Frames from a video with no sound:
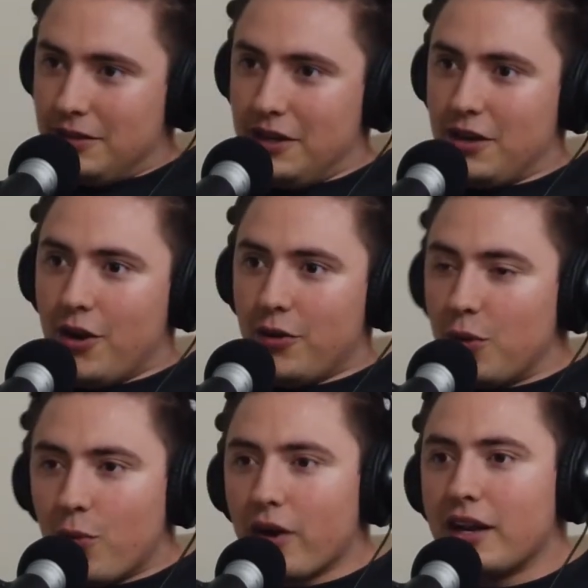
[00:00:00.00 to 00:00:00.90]
in
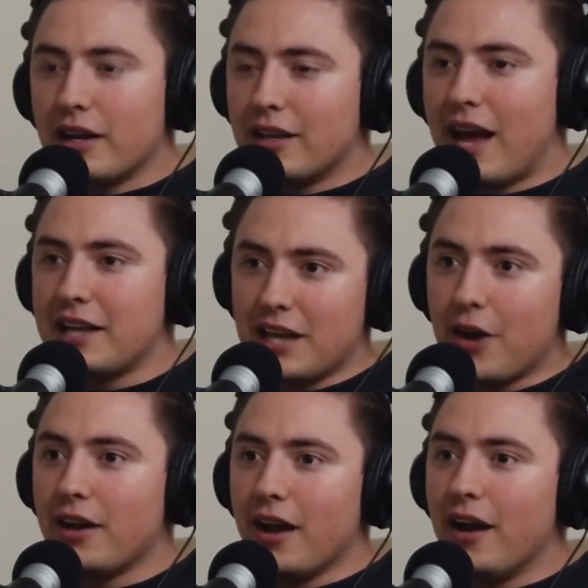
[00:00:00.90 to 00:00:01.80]
the working class
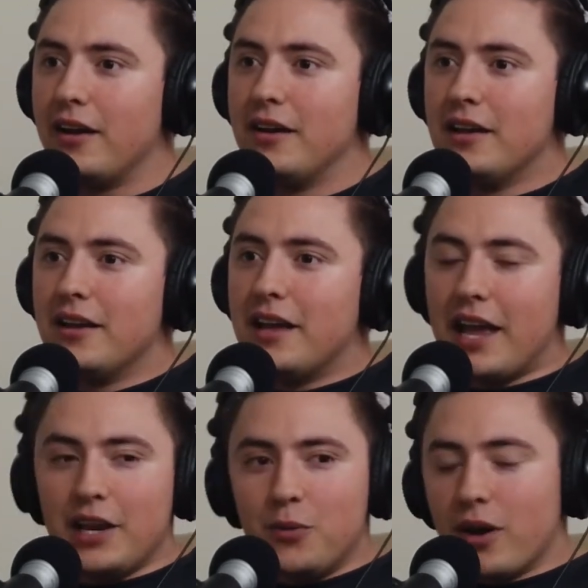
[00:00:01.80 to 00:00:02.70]
area
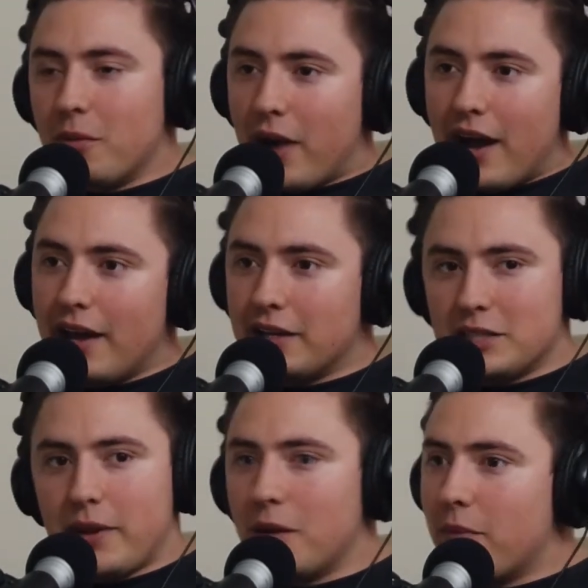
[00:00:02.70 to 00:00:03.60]
and you want to buy
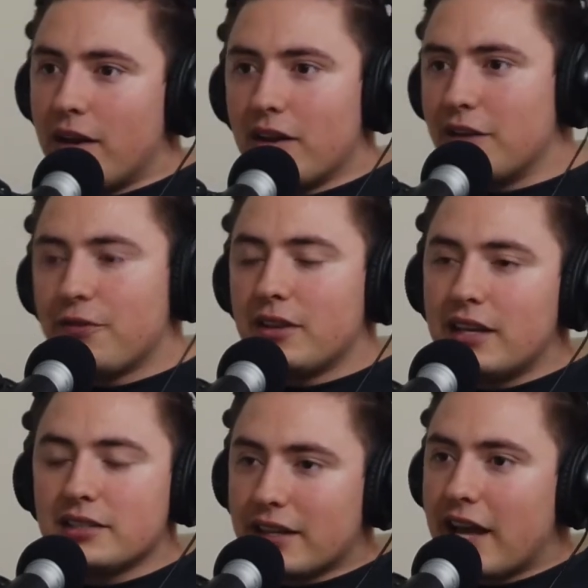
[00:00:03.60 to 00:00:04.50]
and spend your money on different
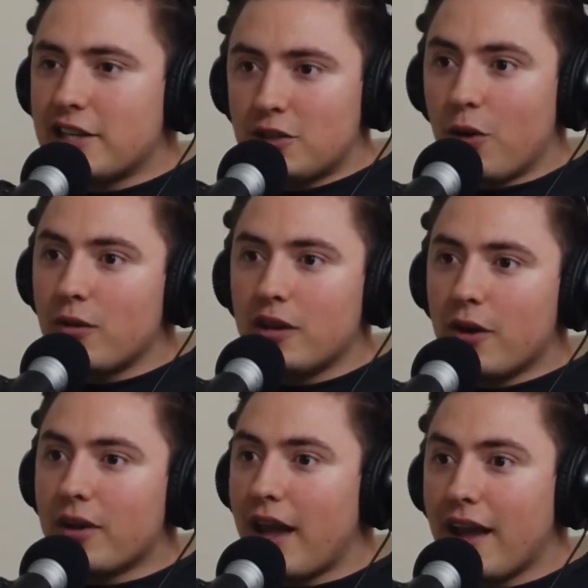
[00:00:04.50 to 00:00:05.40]
things, like, that's totally
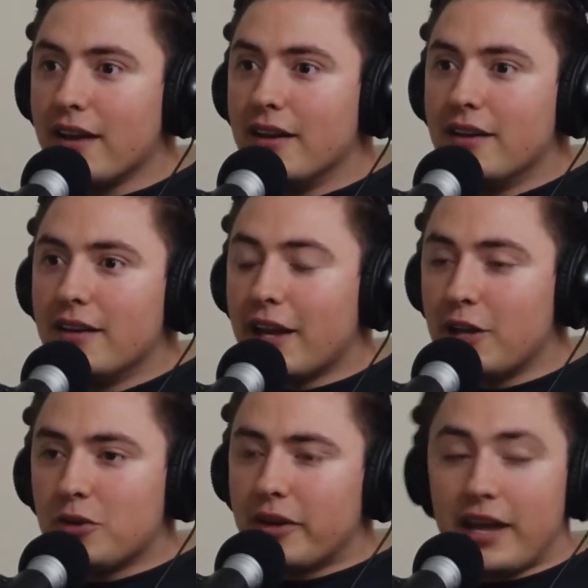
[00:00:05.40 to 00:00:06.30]
okay.
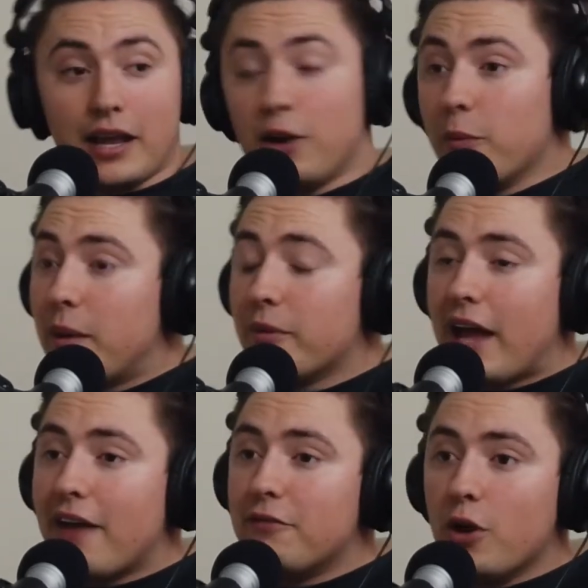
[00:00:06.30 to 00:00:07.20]
Like, you totally, again, I know people
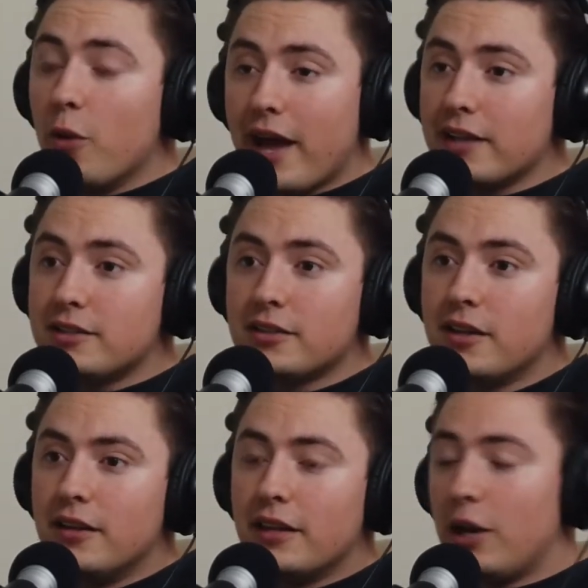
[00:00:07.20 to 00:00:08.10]
that have no pets.
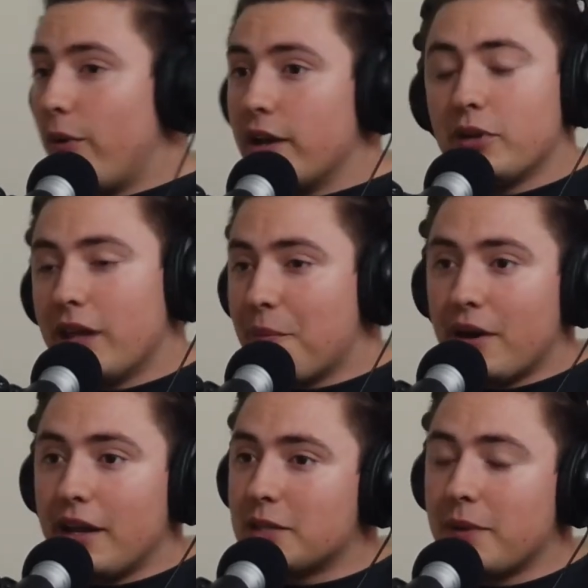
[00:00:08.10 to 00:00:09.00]
They don't want to put that
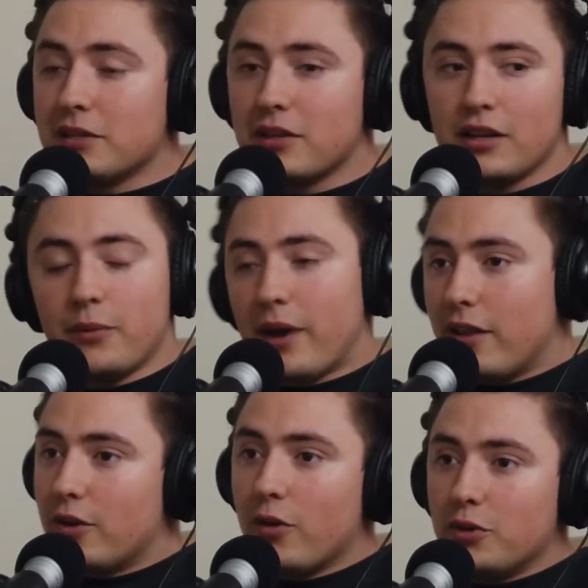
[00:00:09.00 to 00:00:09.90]
money expense on there. They'd
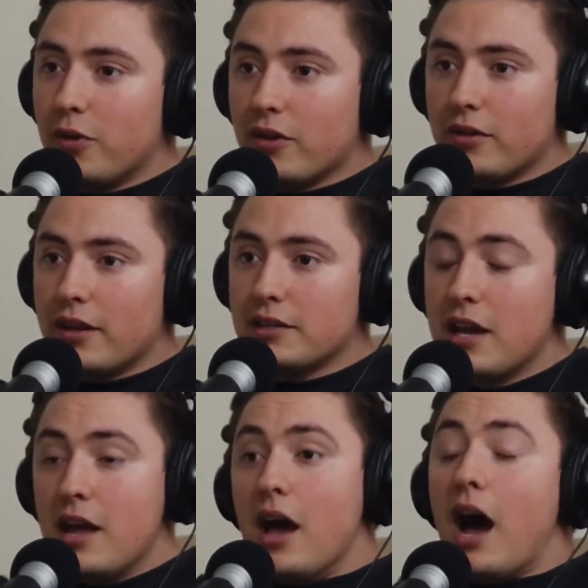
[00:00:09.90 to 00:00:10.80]
rather go do other things.
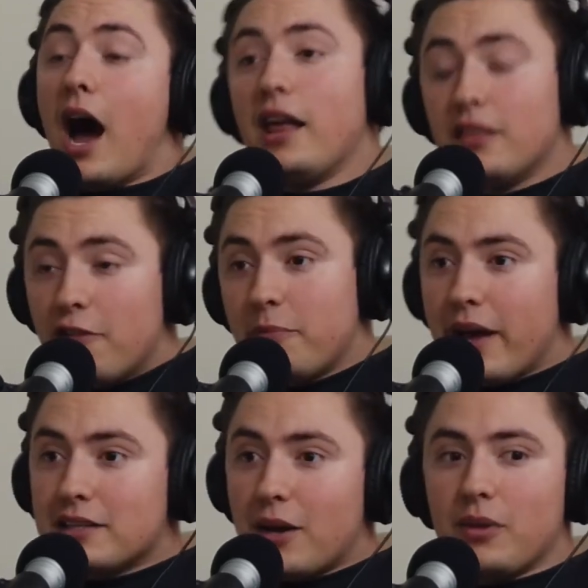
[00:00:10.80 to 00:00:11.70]
I love
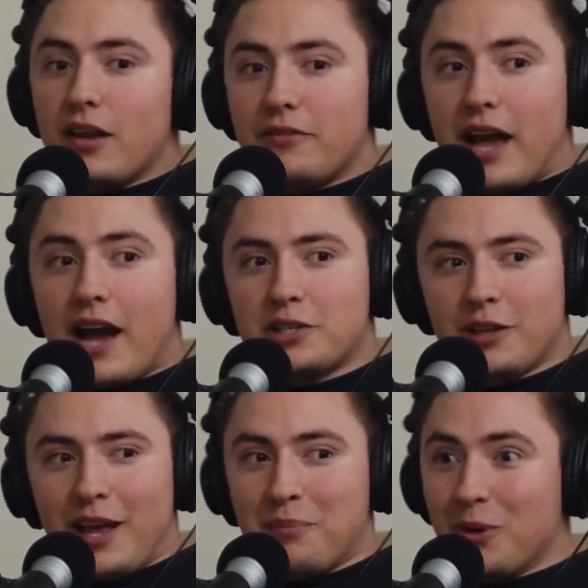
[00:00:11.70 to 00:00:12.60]
pets. I would love to
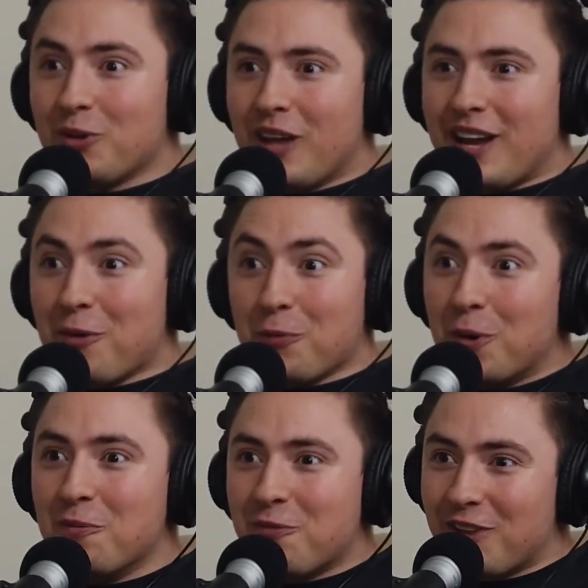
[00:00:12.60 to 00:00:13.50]
actually, like, build, like, a
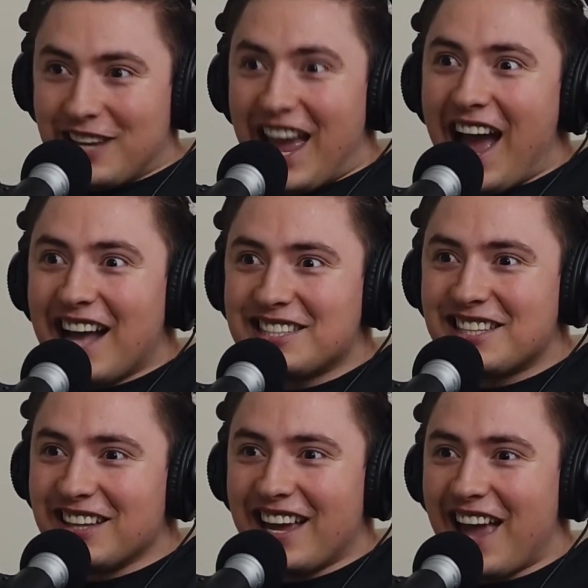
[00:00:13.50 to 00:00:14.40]
room for the cats
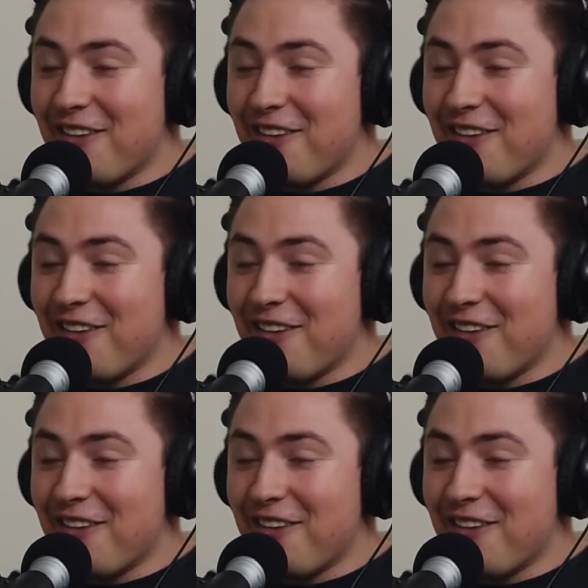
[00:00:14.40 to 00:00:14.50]
to, like,